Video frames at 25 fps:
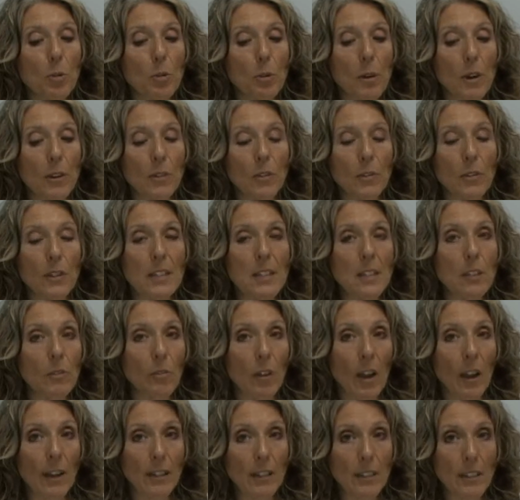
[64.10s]
quote, these
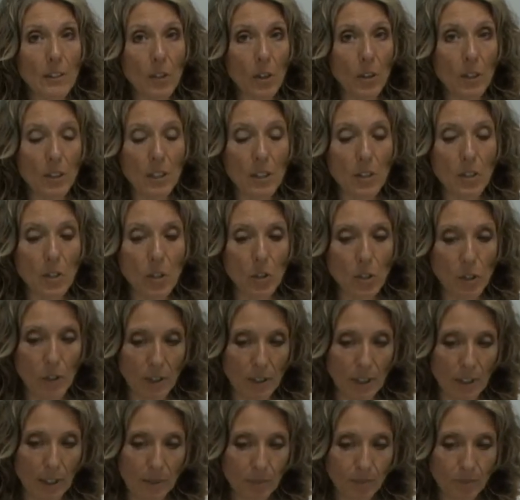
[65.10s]
findings are
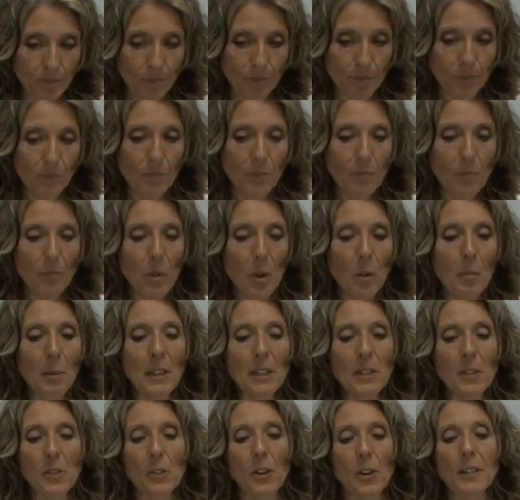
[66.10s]
concerning
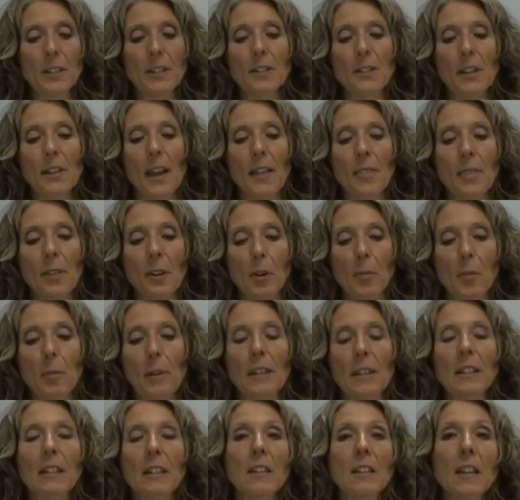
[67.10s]
because starting statin
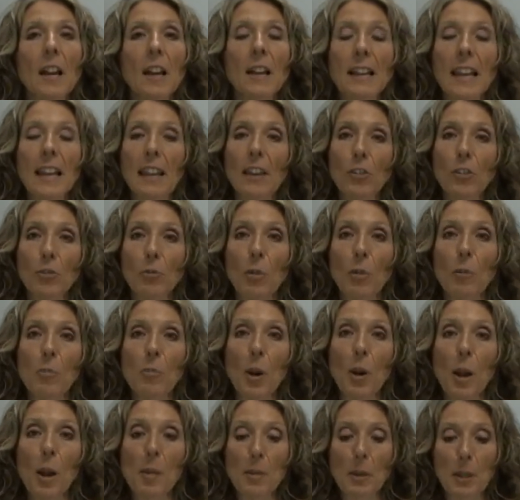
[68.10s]
therapy at a young age for
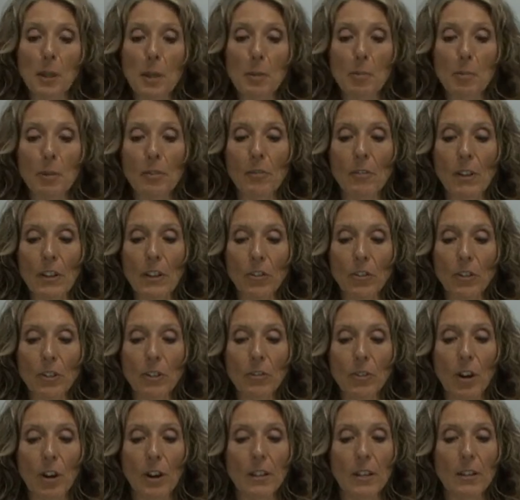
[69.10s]
primary prevention
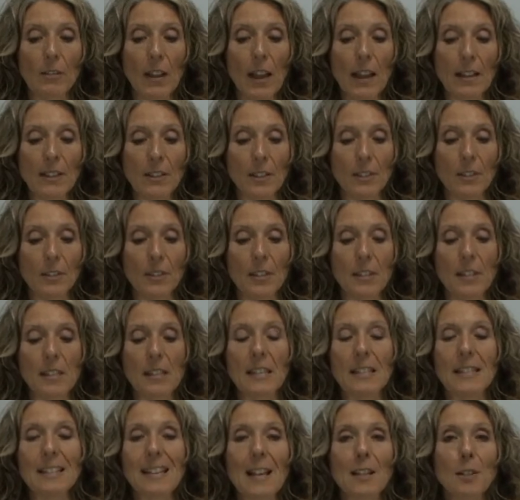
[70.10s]
of cardiovascular
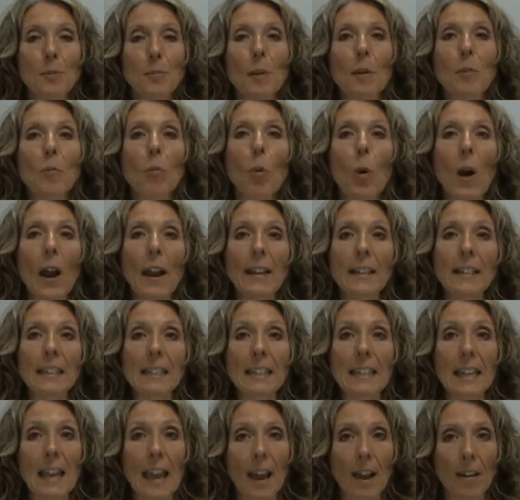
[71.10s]
disease has been
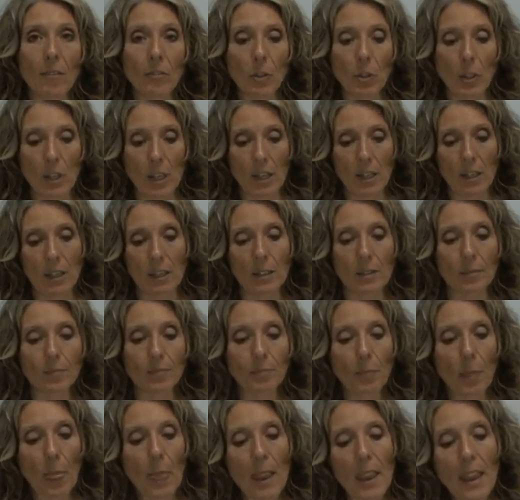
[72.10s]
widely advocated.